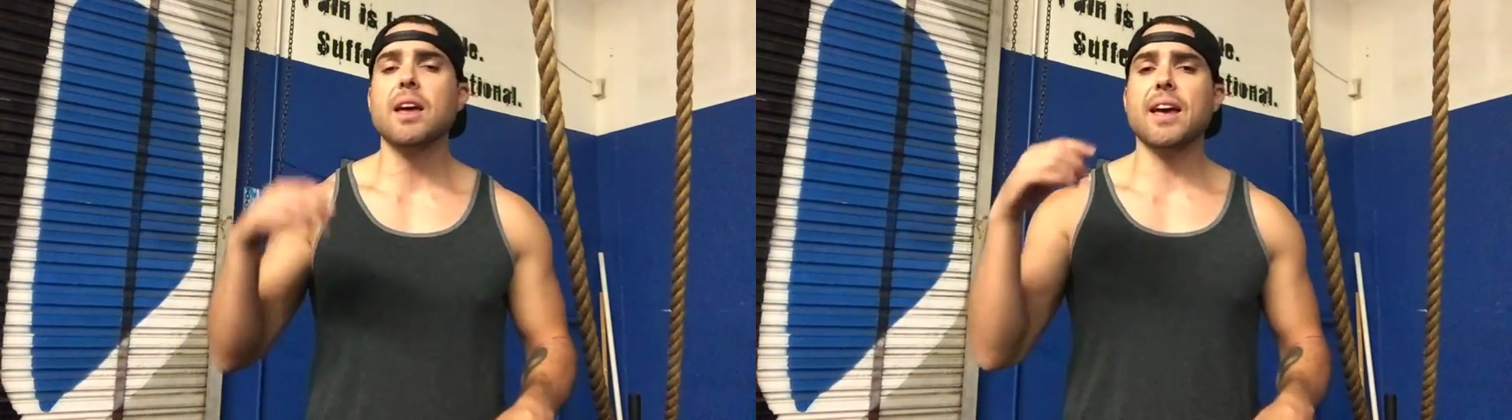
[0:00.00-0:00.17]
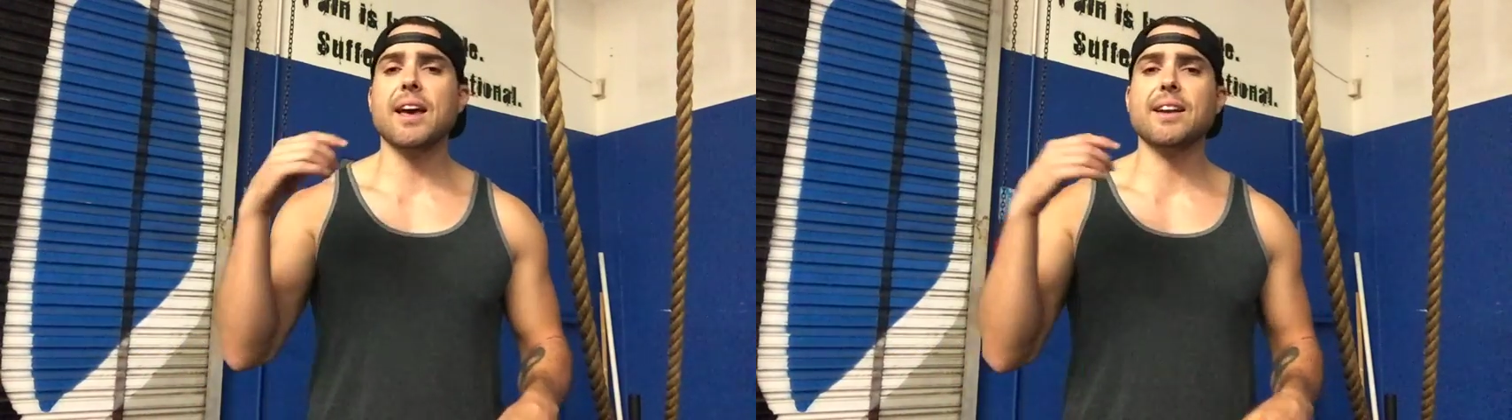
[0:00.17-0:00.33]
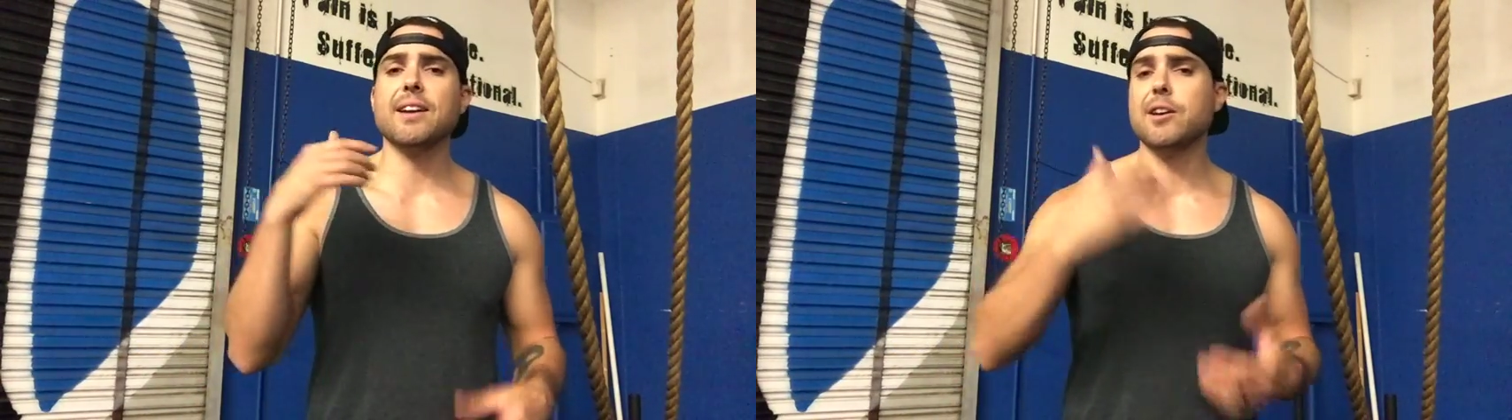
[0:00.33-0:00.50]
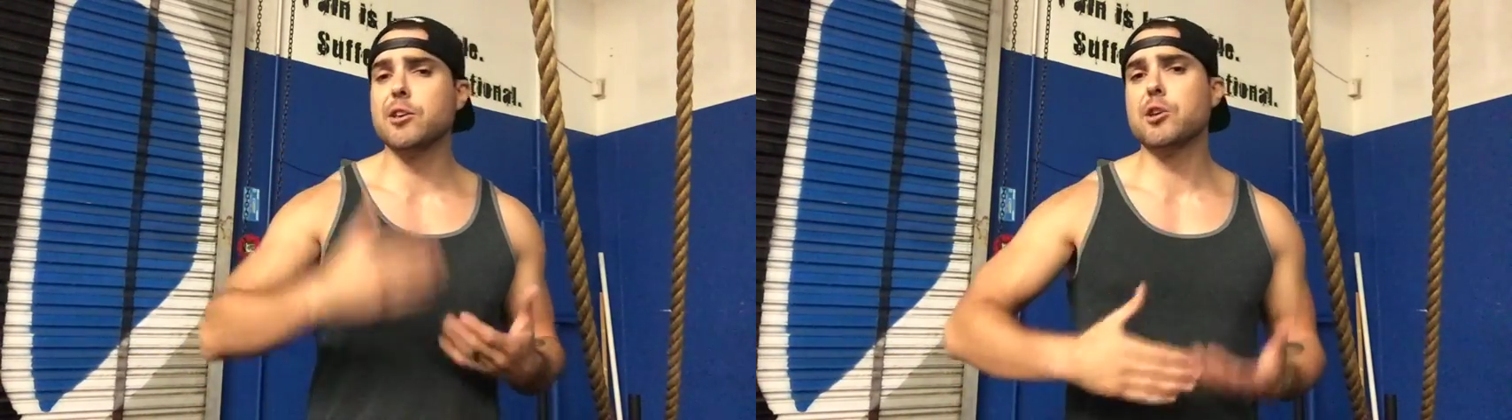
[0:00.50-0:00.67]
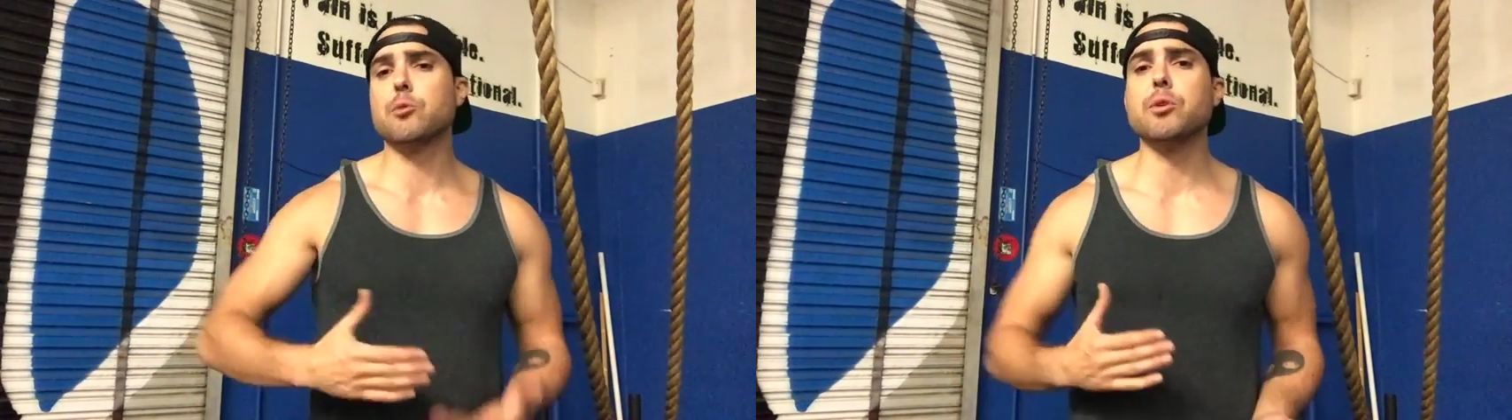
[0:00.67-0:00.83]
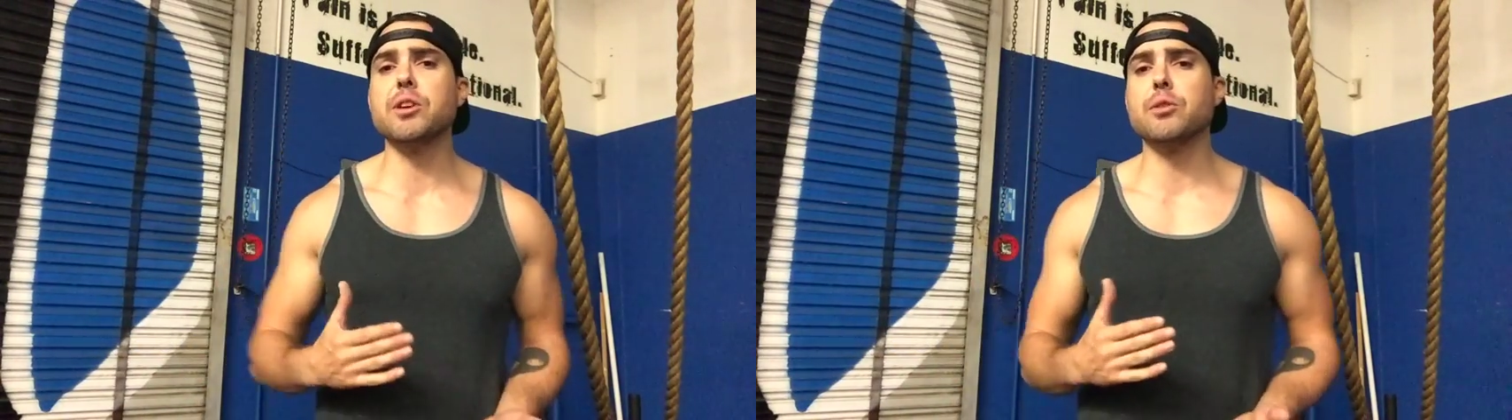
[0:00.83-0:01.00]
and you
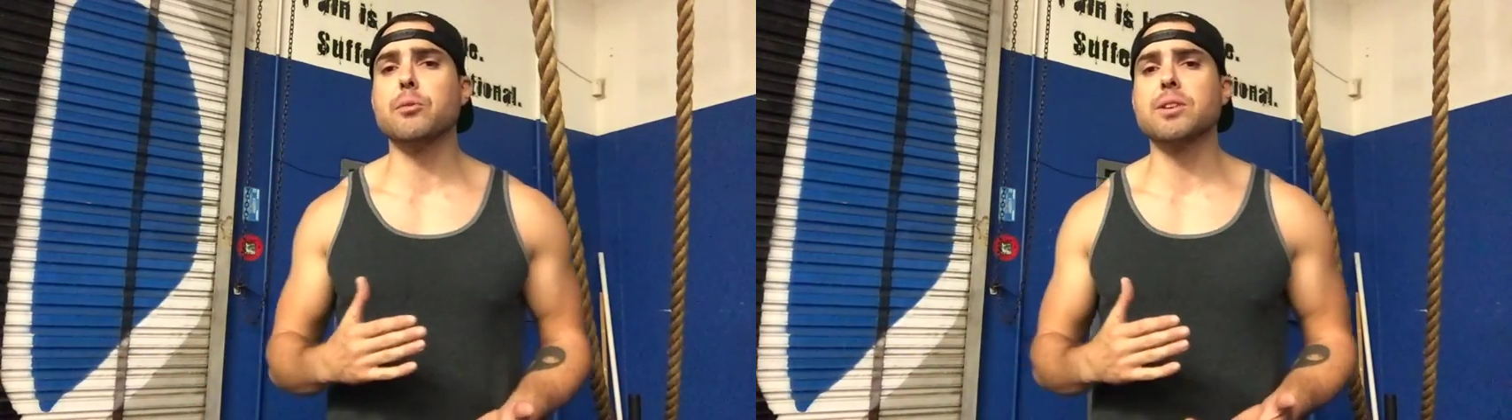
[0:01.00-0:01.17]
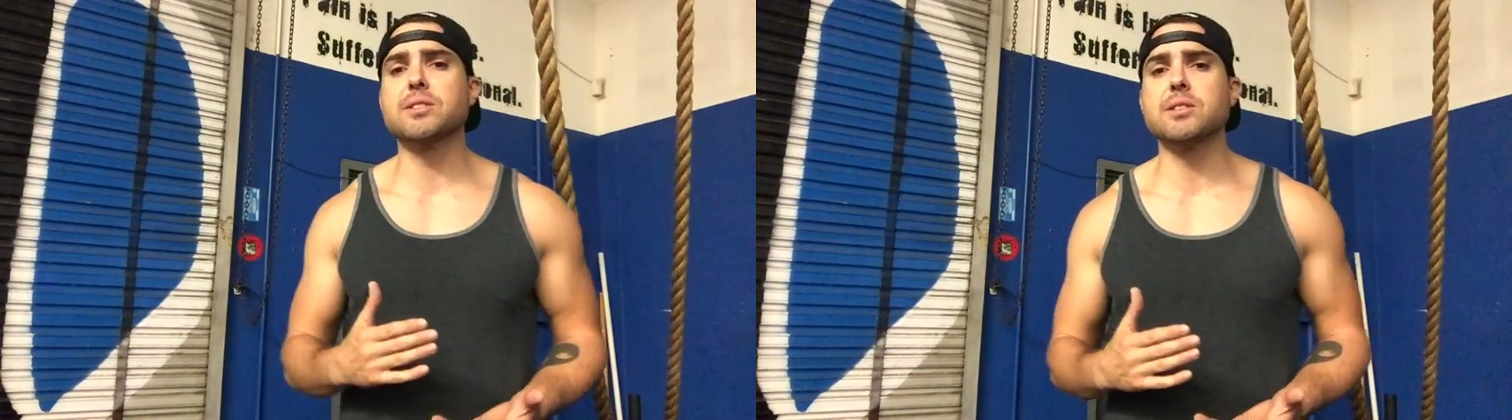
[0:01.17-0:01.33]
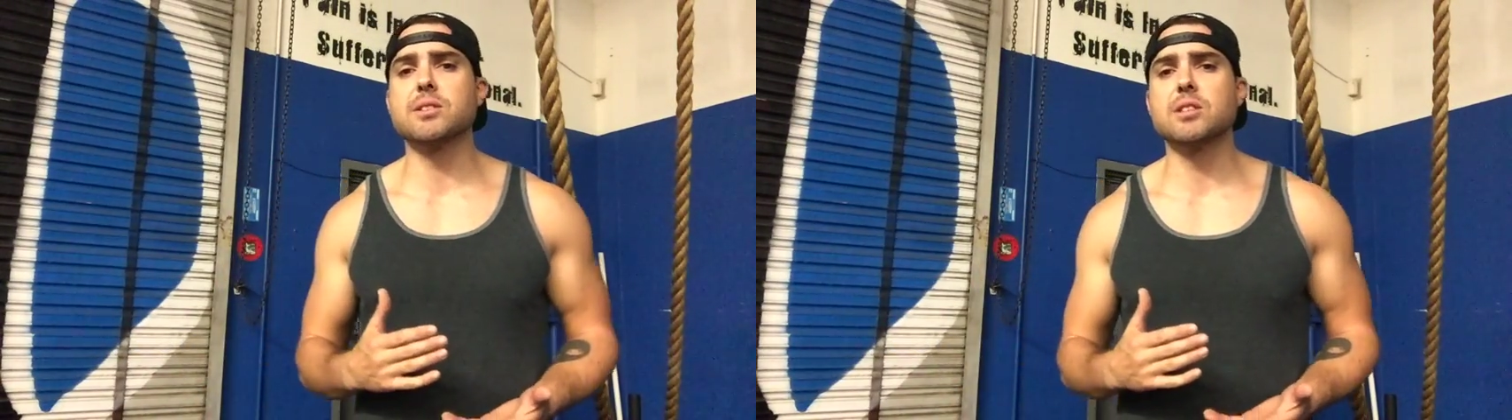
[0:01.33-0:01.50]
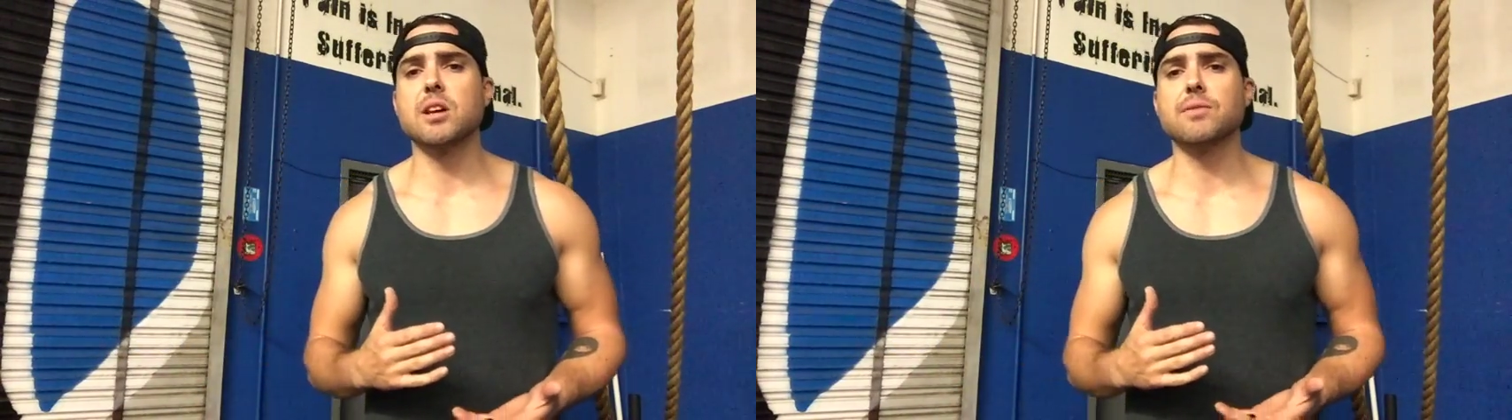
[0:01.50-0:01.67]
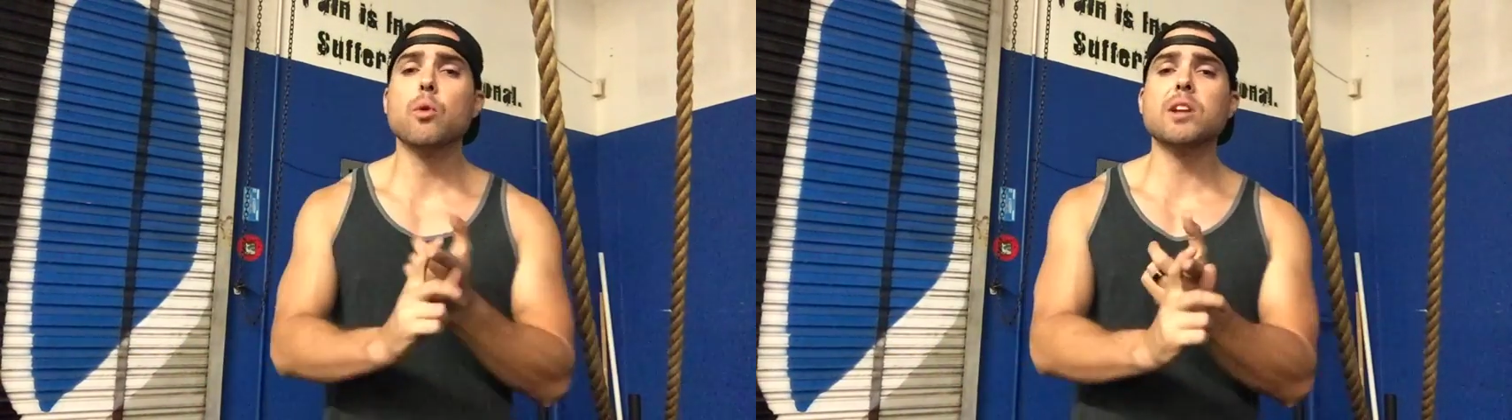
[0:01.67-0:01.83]
can read the rest of the stuff.